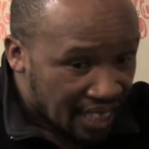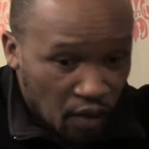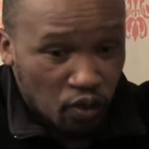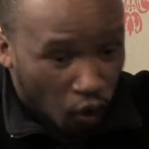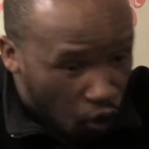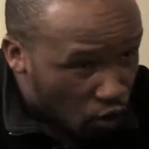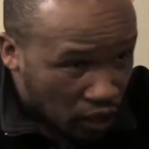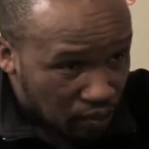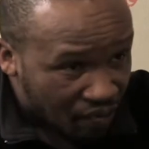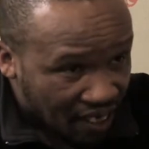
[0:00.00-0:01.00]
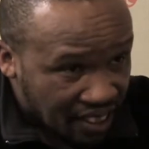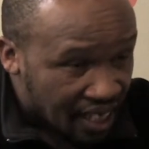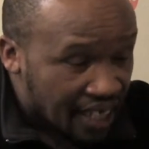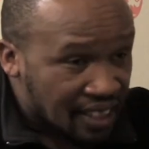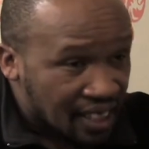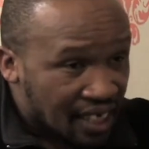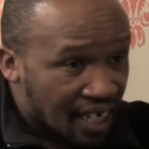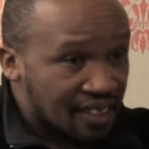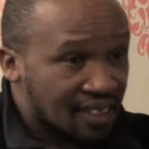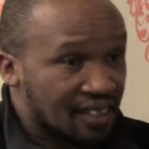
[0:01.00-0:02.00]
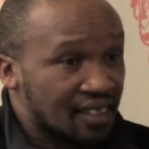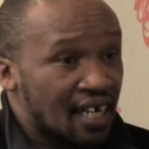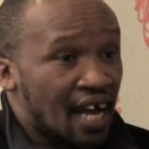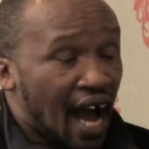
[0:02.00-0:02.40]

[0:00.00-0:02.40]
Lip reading: They would always be vacillating classes.